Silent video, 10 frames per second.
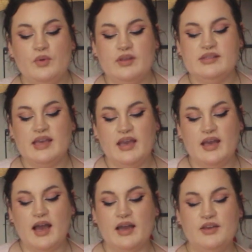will
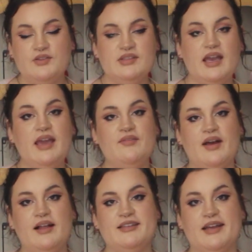say I used to hate
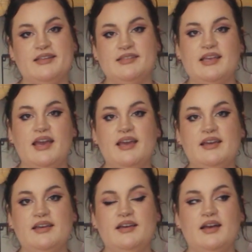Valentine's
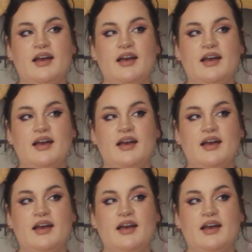Day.